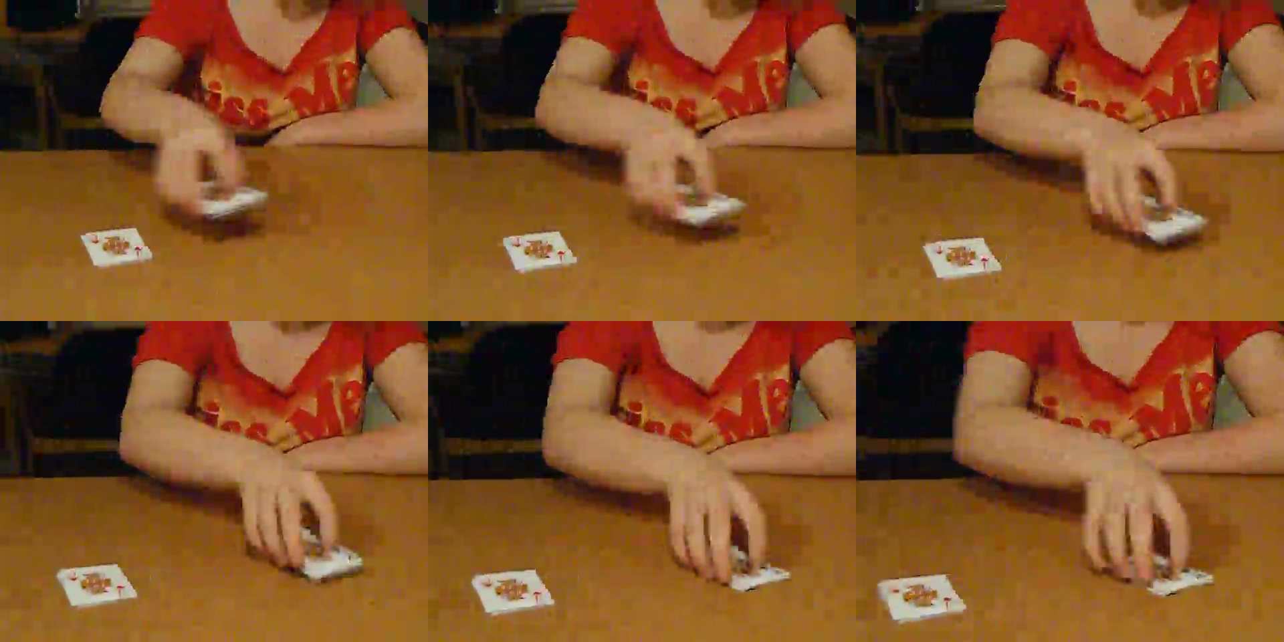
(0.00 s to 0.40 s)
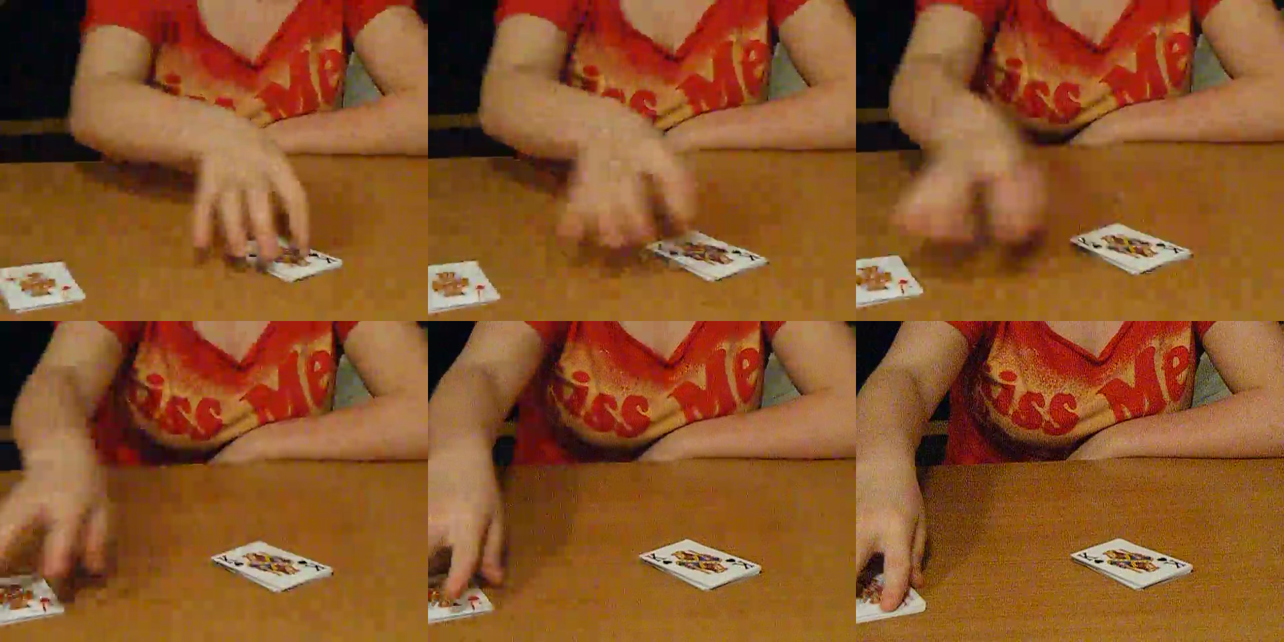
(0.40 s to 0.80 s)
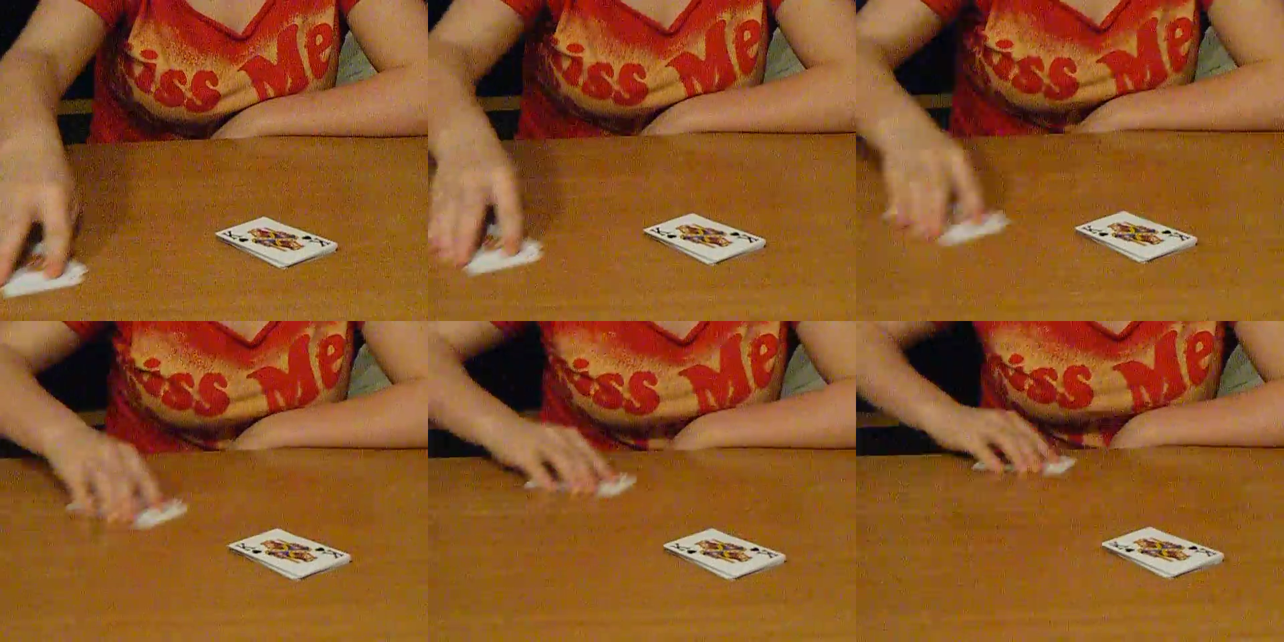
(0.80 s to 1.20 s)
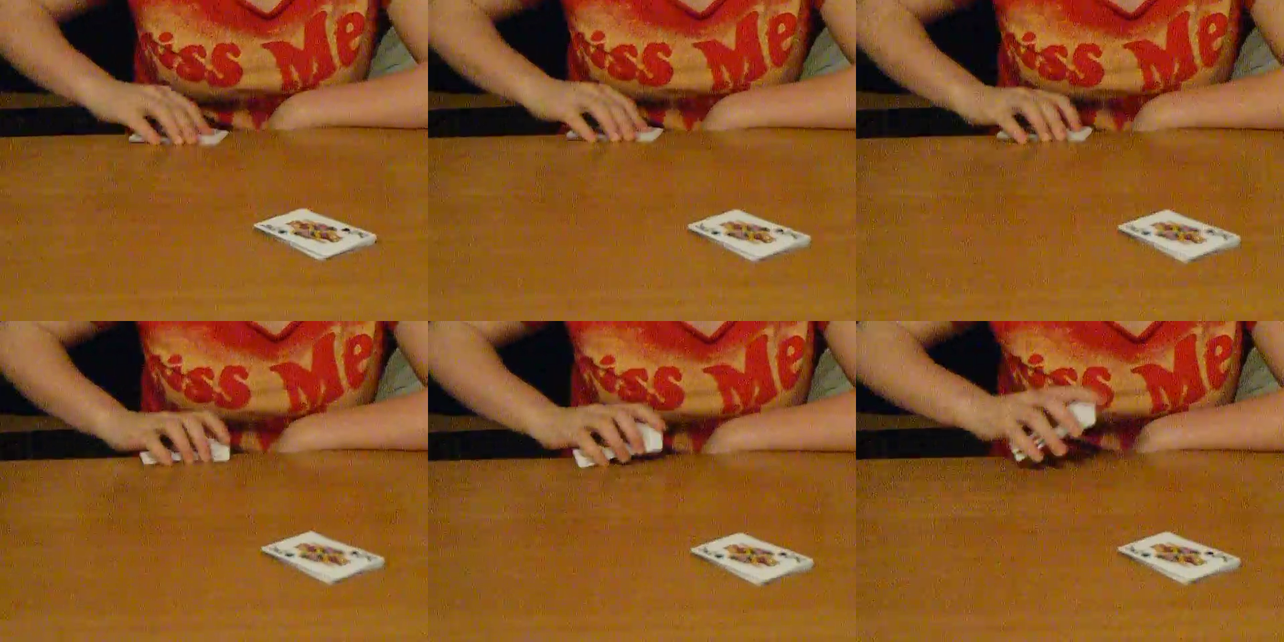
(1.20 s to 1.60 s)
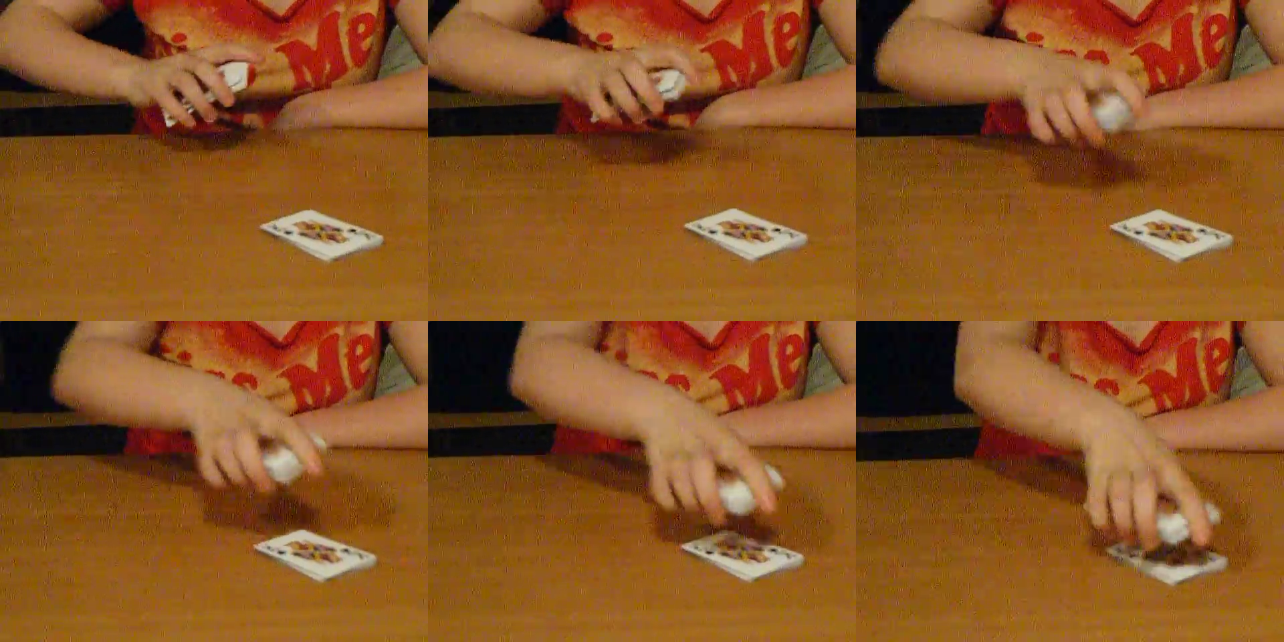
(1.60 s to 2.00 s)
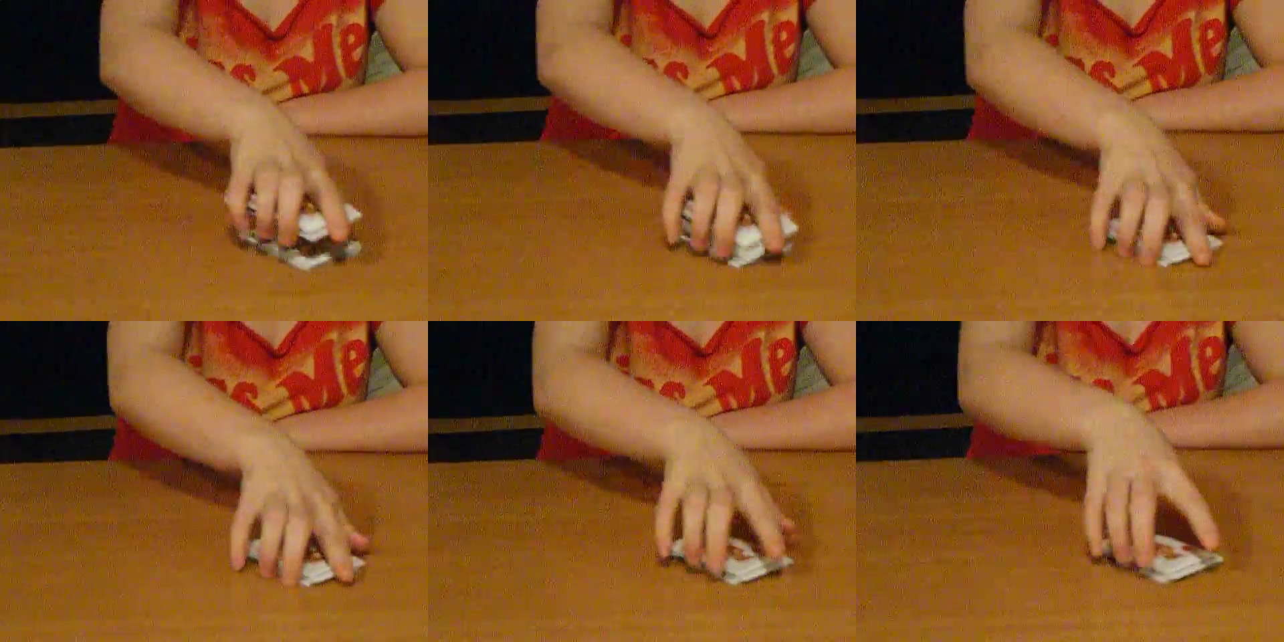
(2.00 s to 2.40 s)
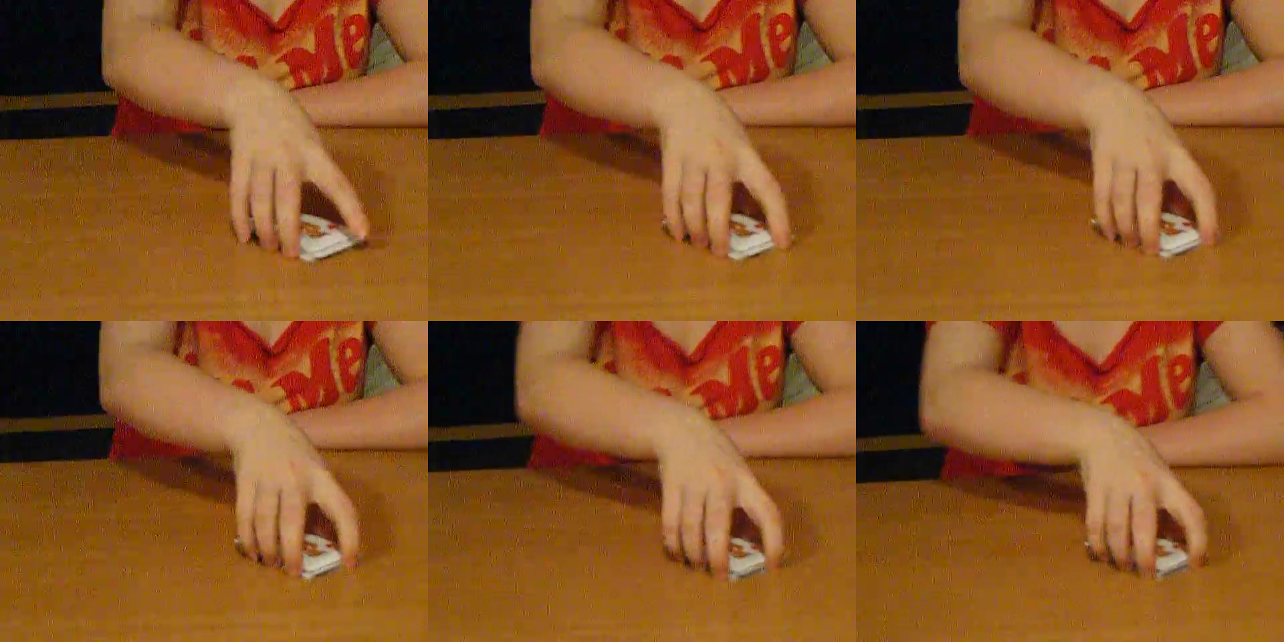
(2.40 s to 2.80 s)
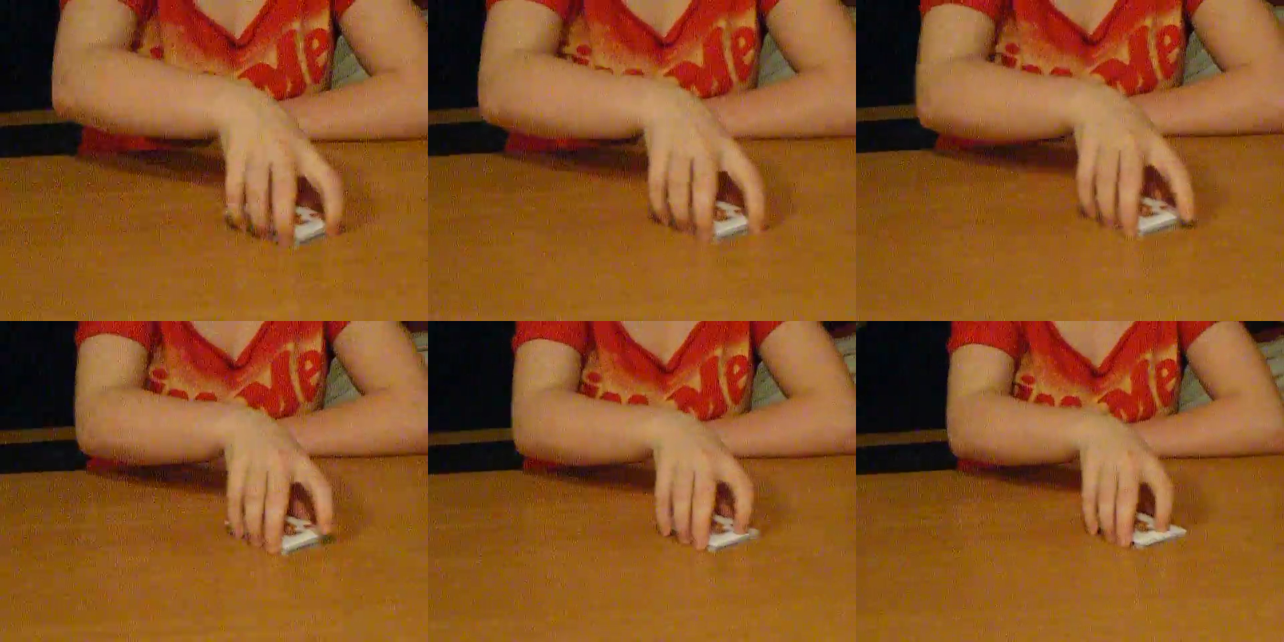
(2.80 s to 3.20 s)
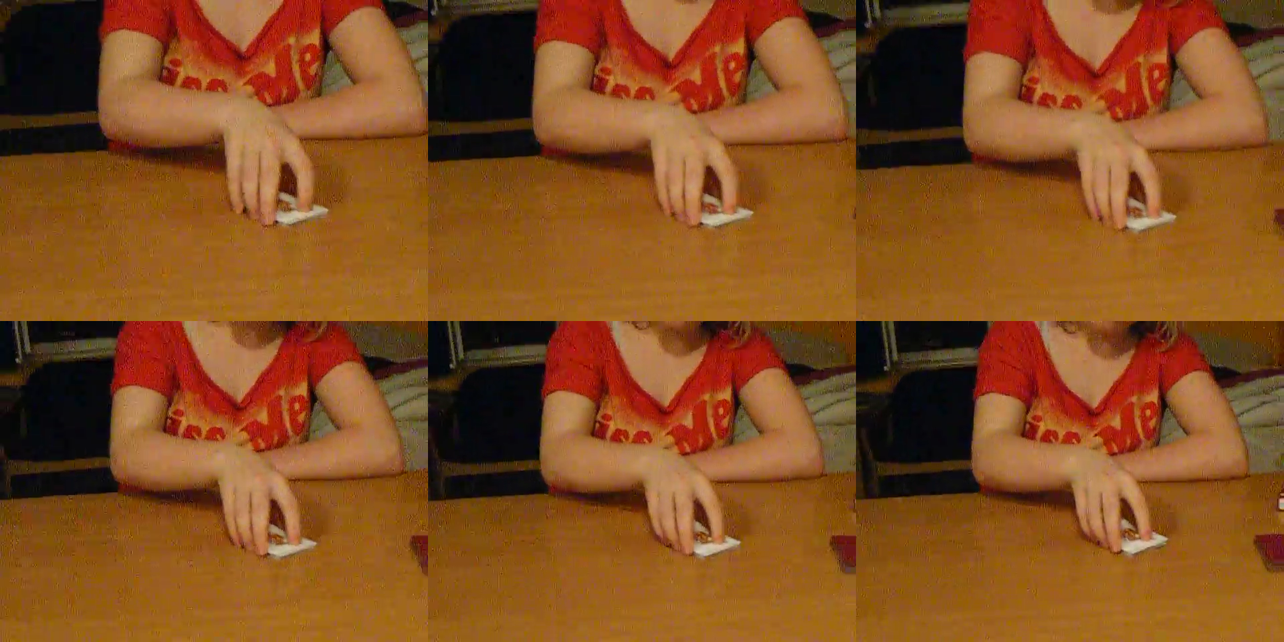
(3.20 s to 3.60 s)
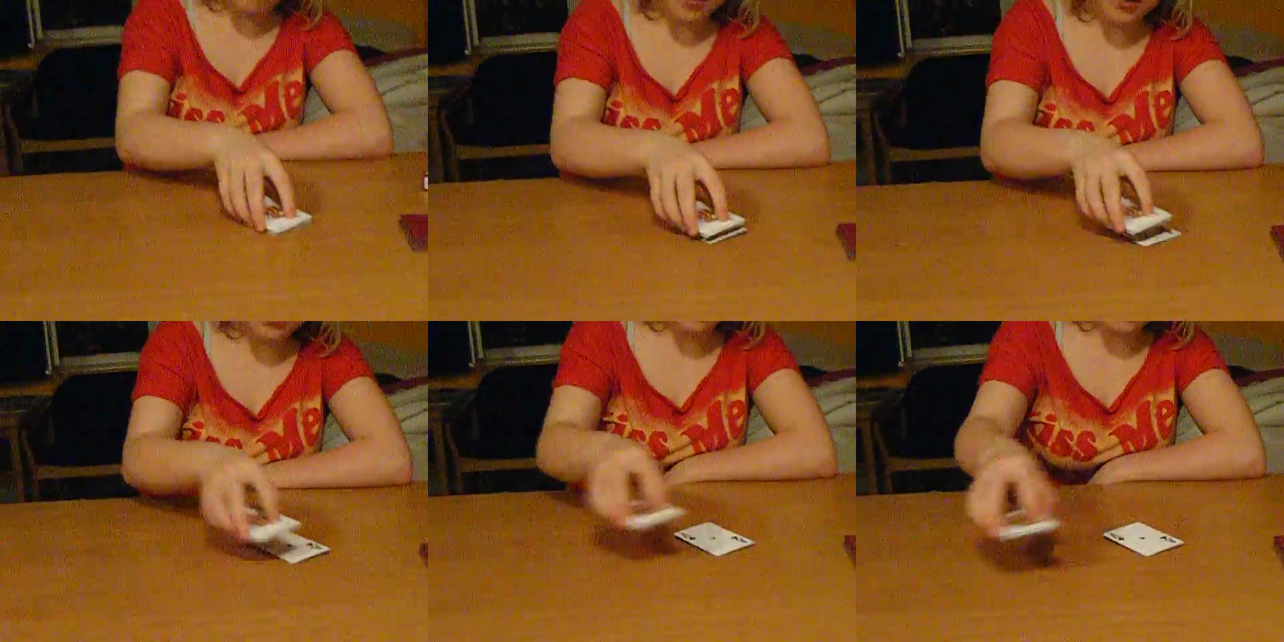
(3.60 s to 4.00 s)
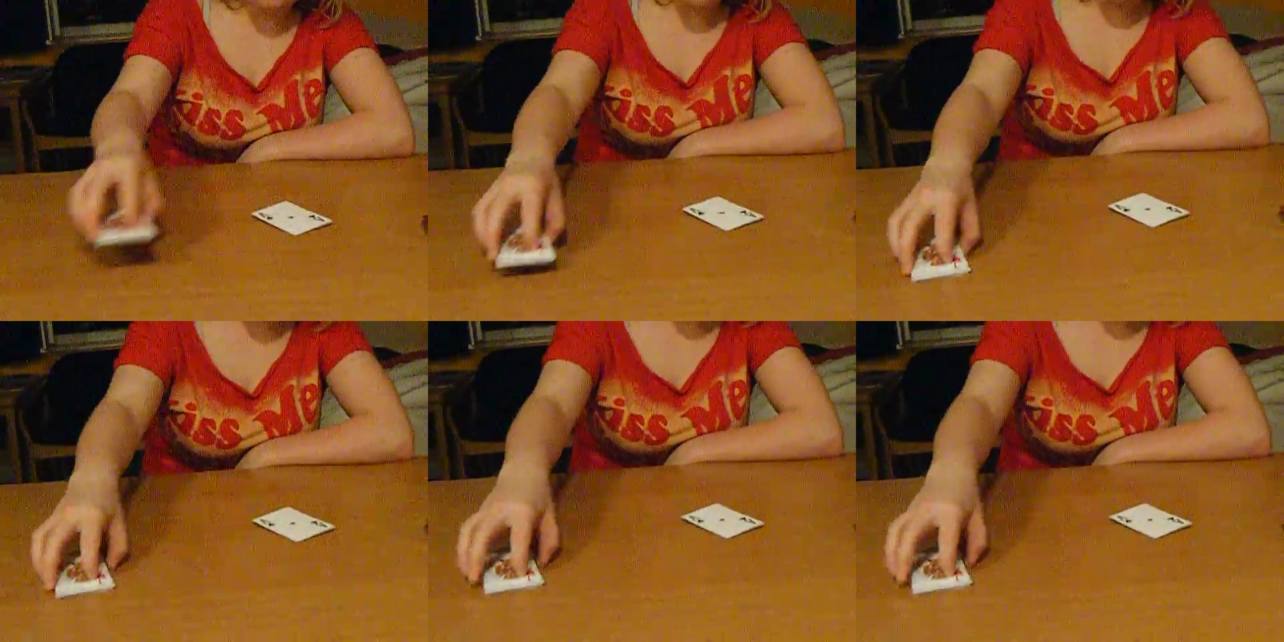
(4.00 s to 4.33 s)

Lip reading: [unreadable: no face in view]